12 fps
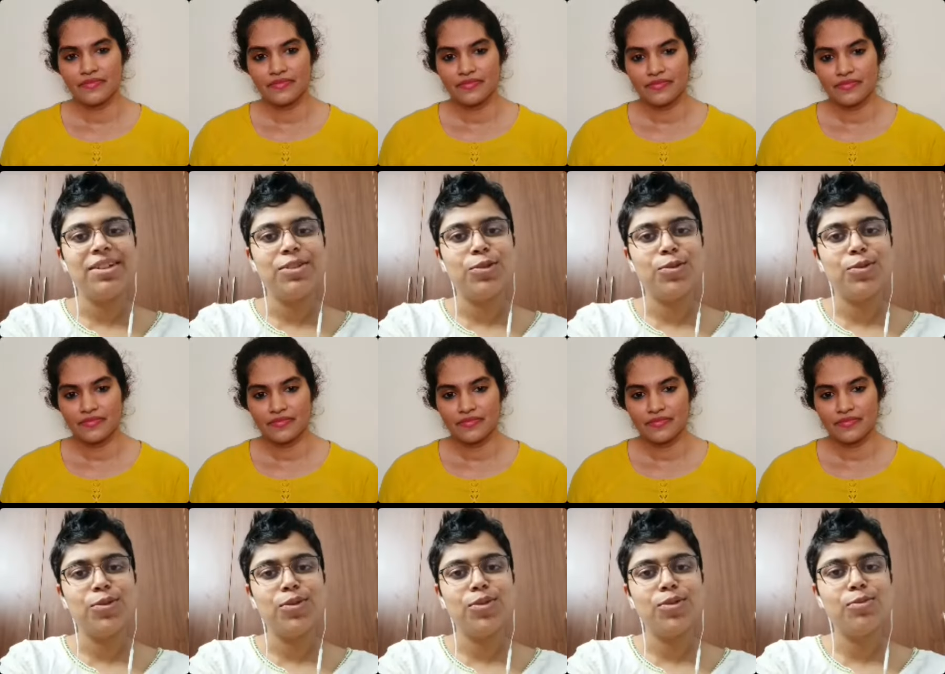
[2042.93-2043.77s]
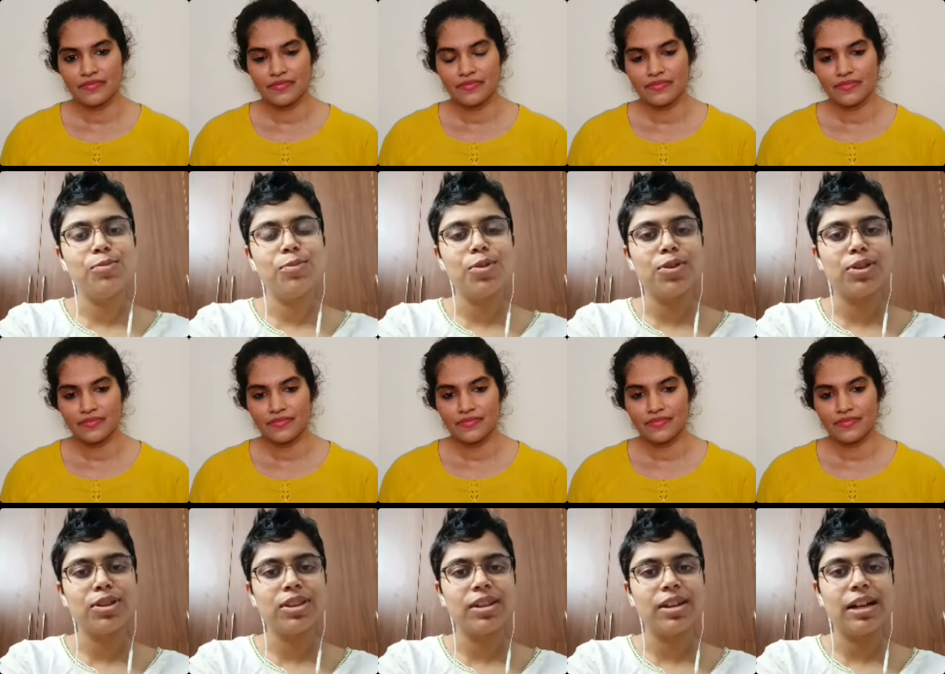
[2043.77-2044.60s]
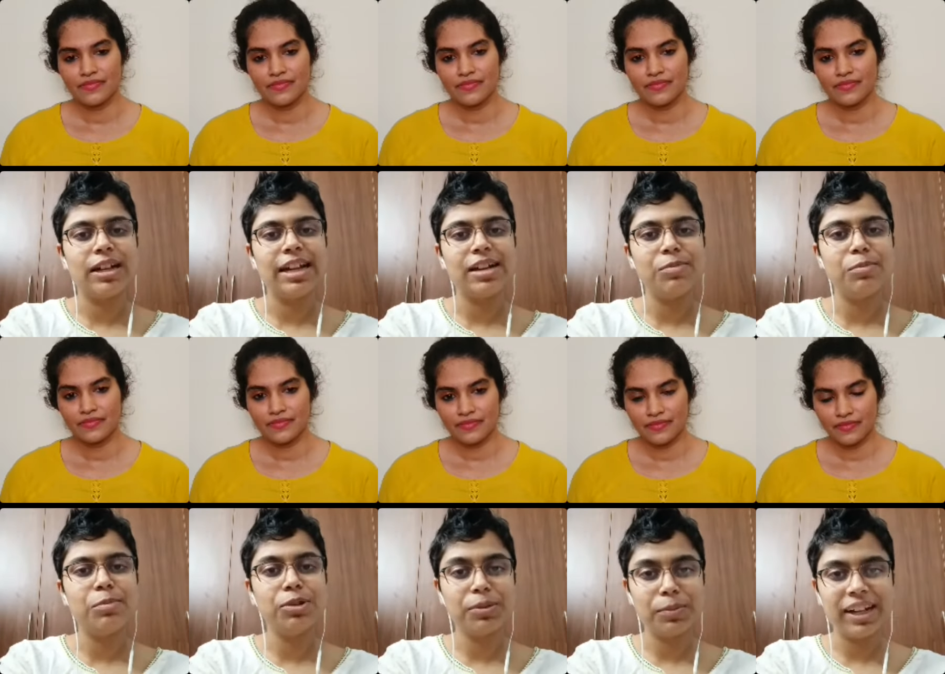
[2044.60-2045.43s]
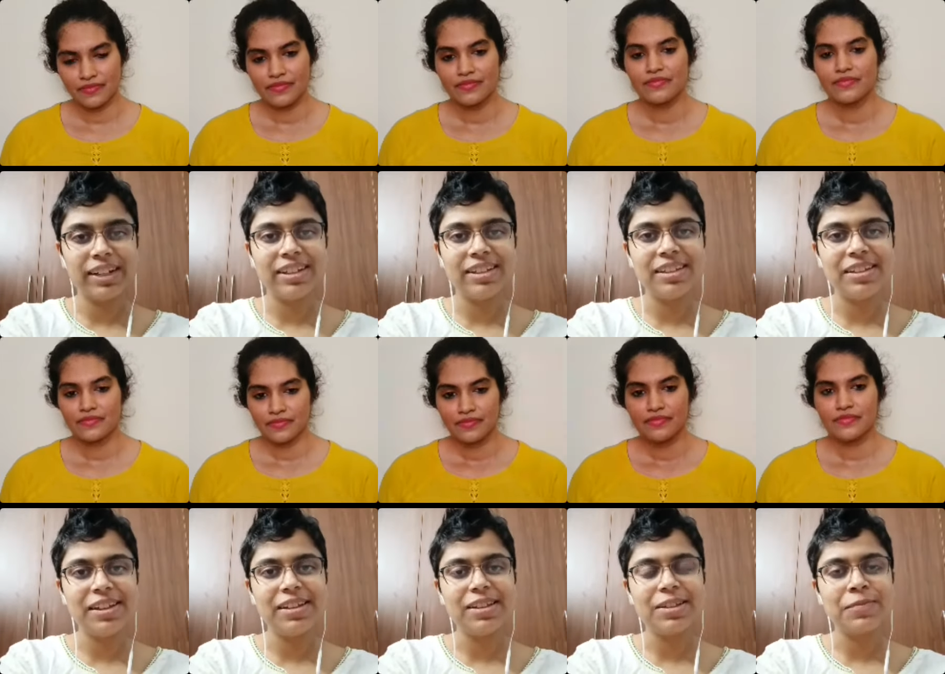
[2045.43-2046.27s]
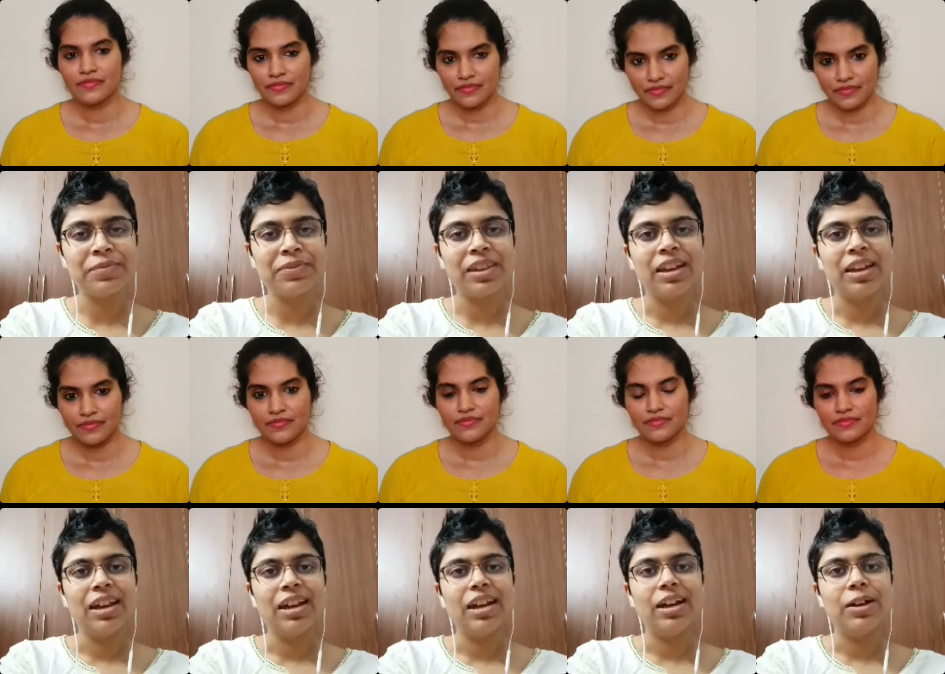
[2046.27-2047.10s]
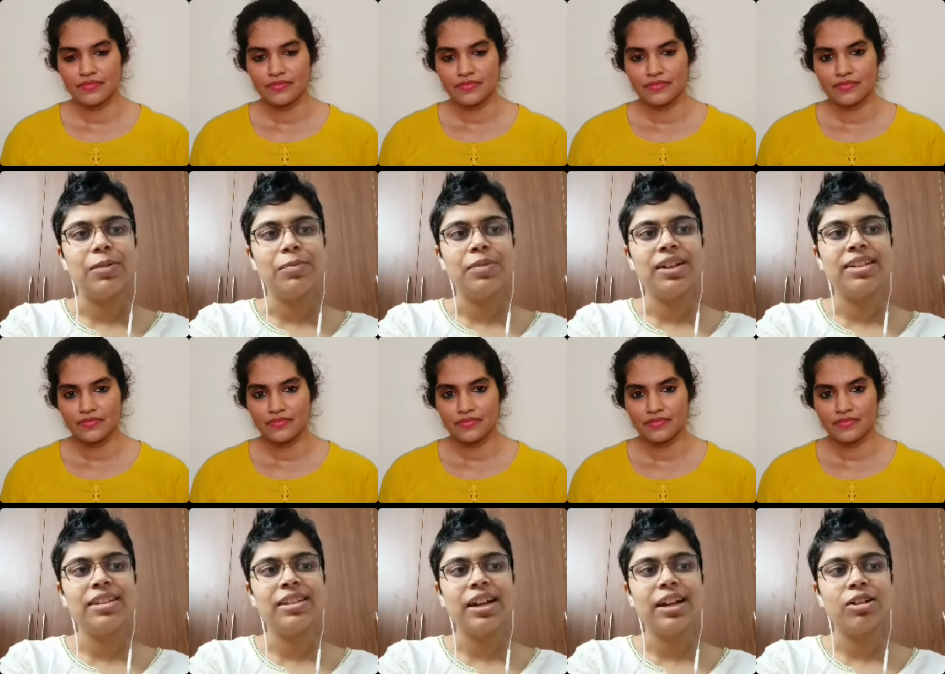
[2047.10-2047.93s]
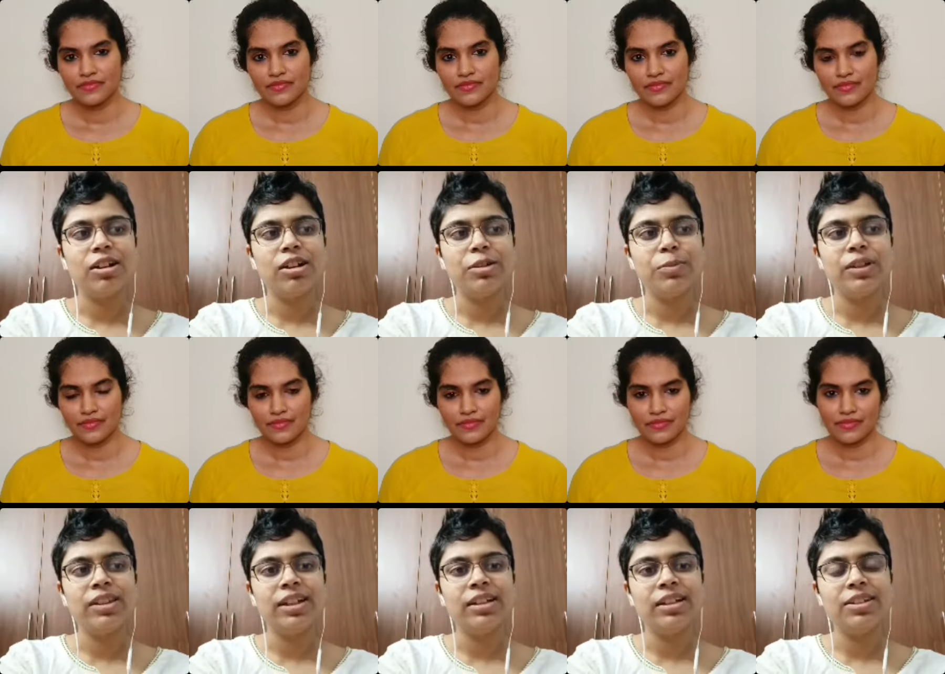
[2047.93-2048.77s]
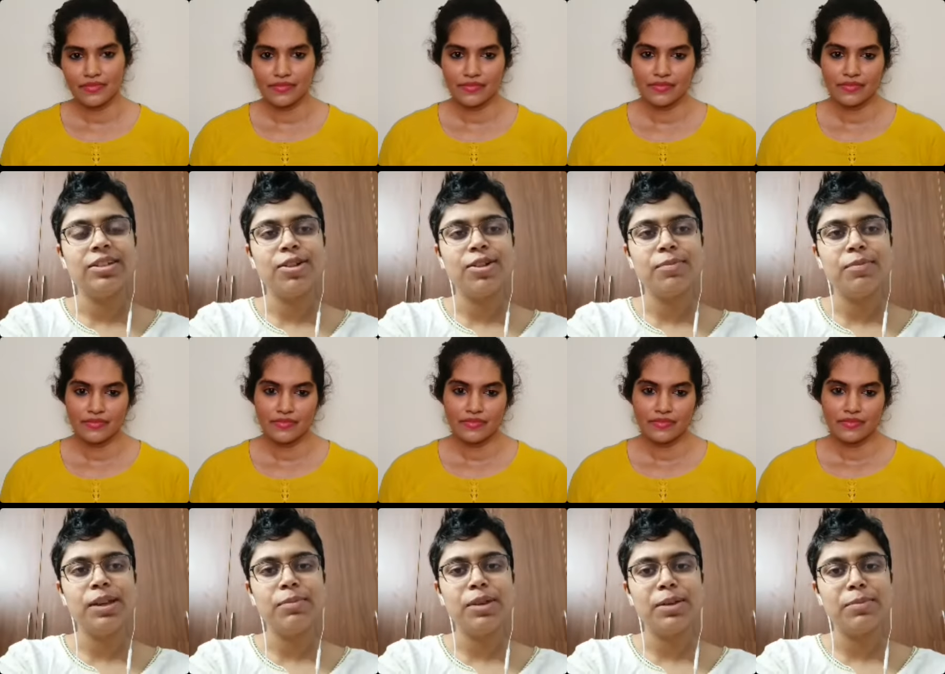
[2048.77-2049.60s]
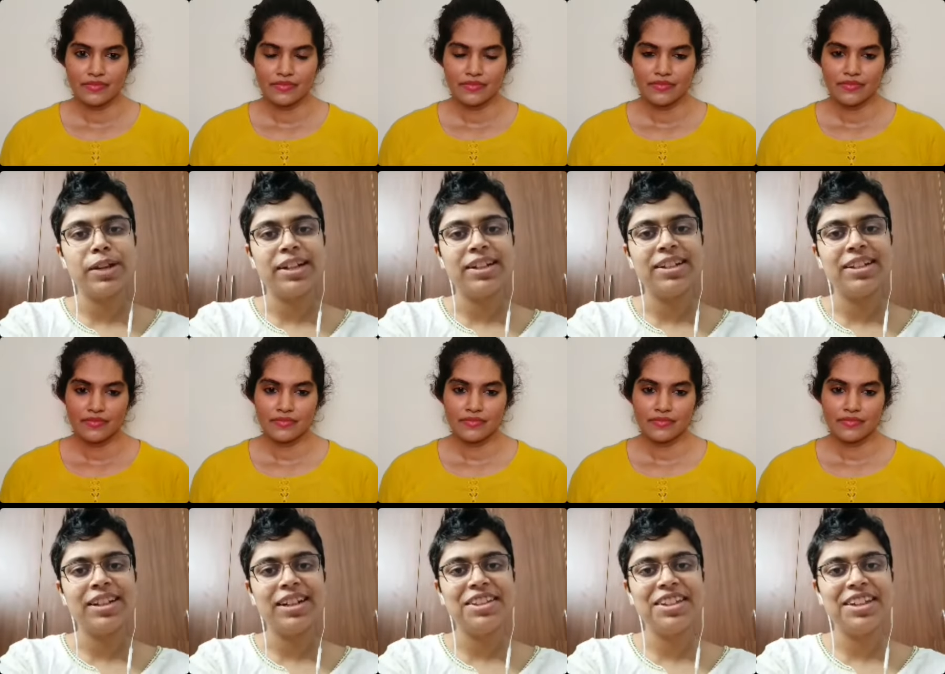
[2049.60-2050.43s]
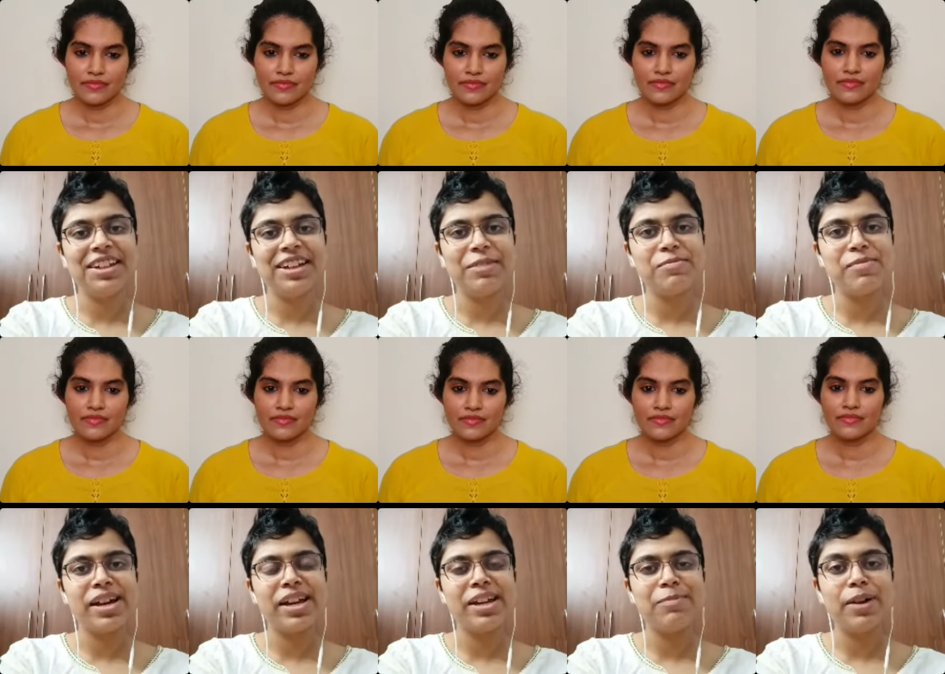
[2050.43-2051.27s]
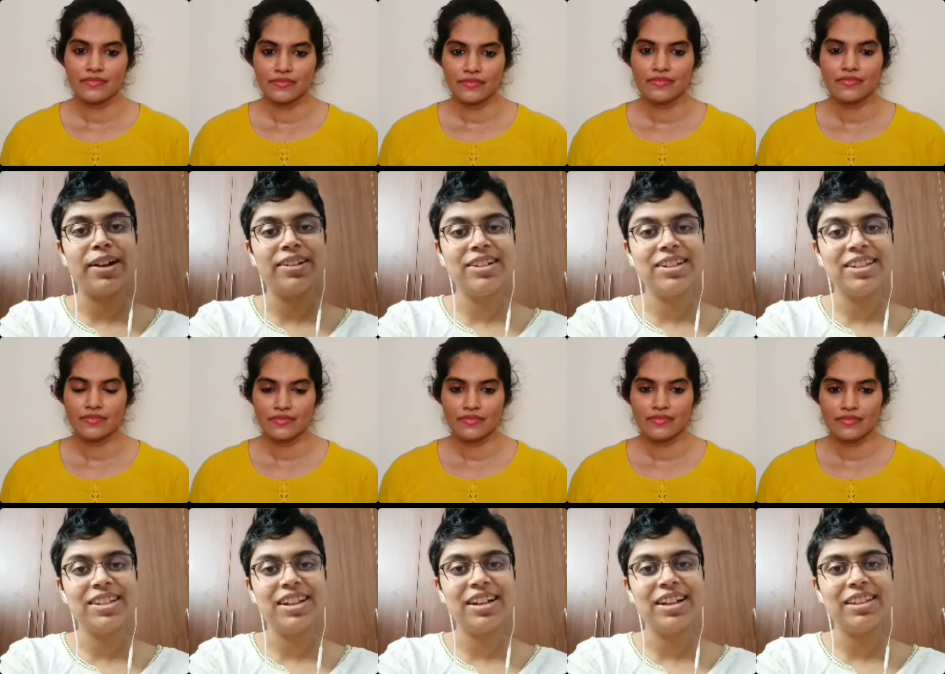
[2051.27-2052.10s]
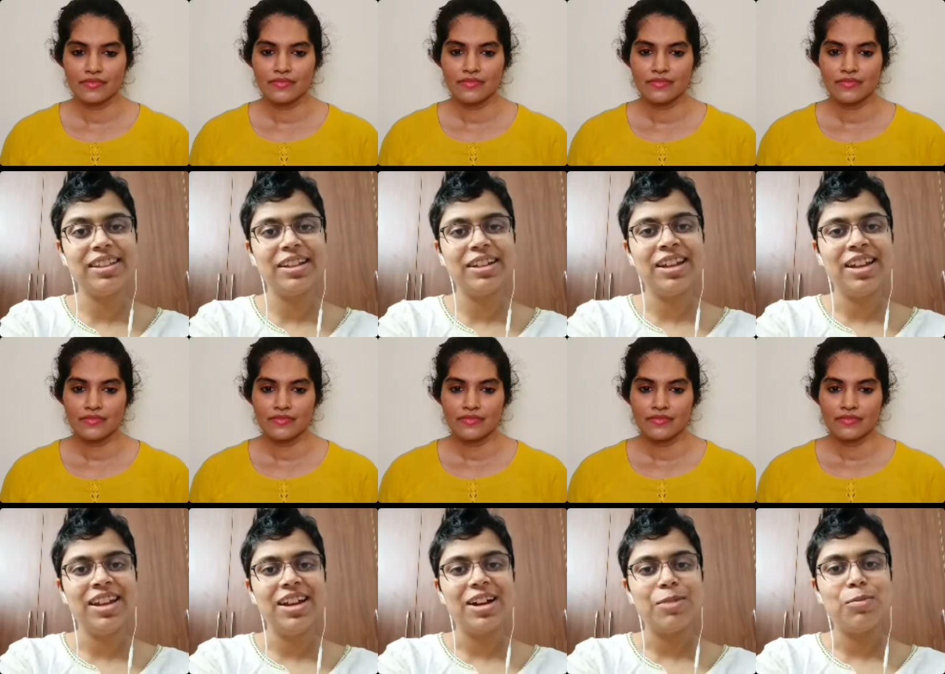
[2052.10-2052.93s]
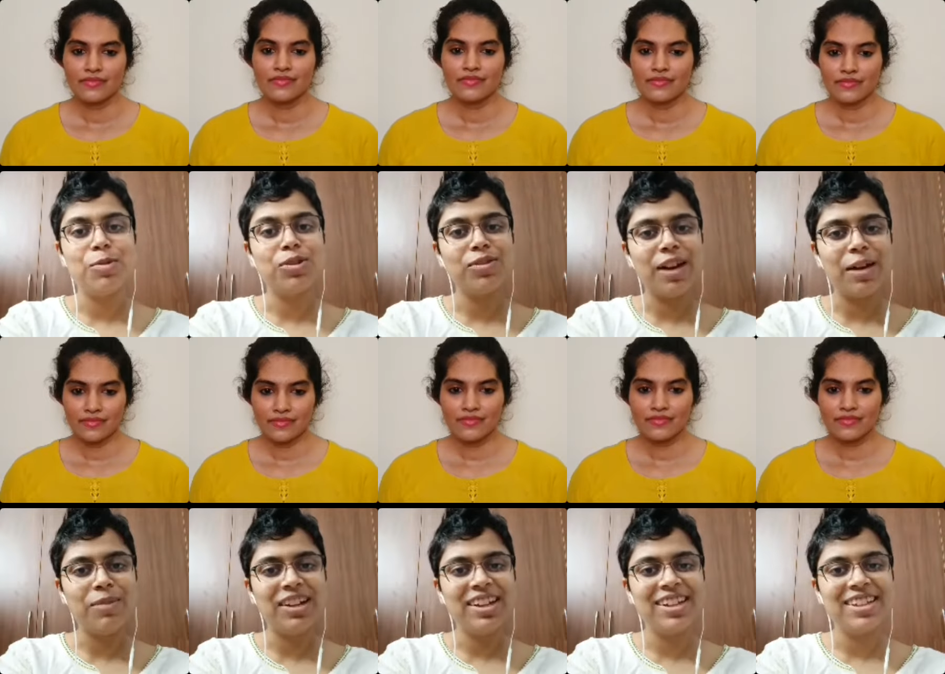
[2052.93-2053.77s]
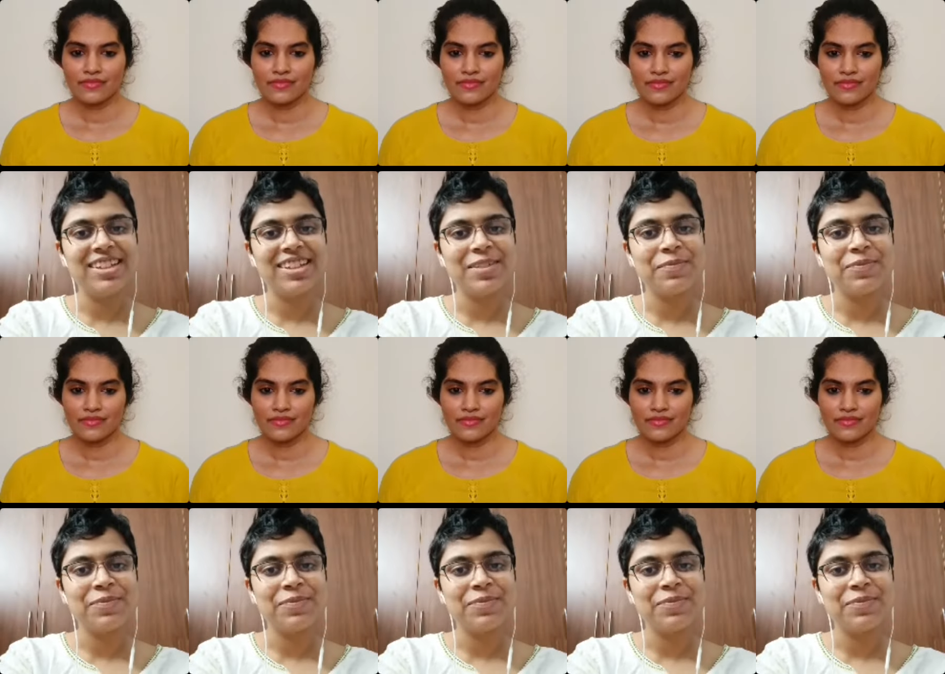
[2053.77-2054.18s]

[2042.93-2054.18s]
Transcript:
Speaker 1: through both uh, both pregnancies um, is the acknowledgement that it's not me being pregnant, and I think my partner Siddharth and uh, both families